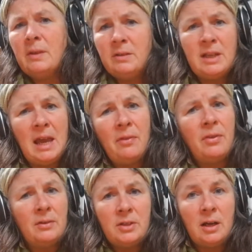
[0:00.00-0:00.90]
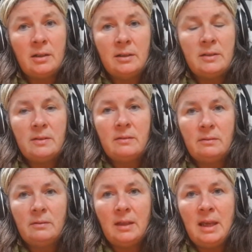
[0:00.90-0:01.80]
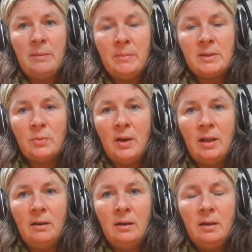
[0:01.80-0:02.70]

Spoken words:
death and darkness theme as well.